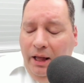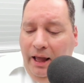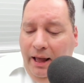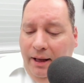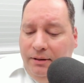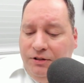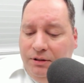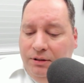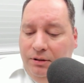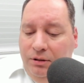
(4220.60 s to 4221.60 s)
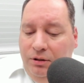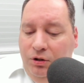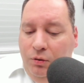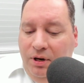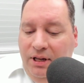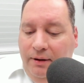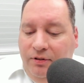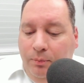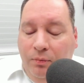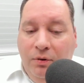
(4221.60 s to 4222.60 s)
And you could give
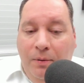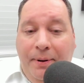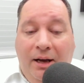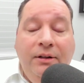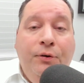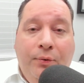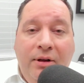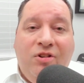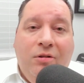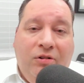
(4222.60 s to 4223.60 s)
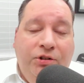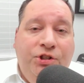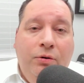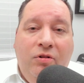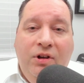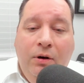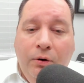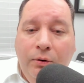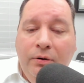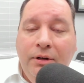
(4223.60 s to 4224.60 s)
them compelling reasons to choose
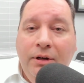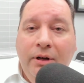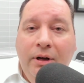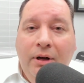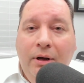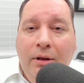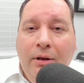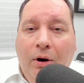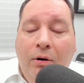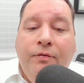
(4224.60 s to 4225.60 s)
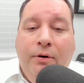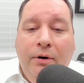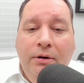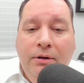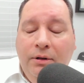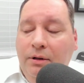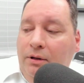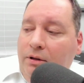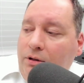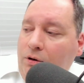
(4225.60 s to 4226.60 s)
you over
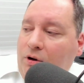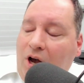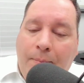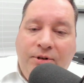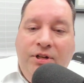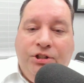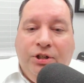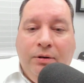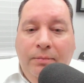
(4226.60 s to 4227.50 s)
your competition.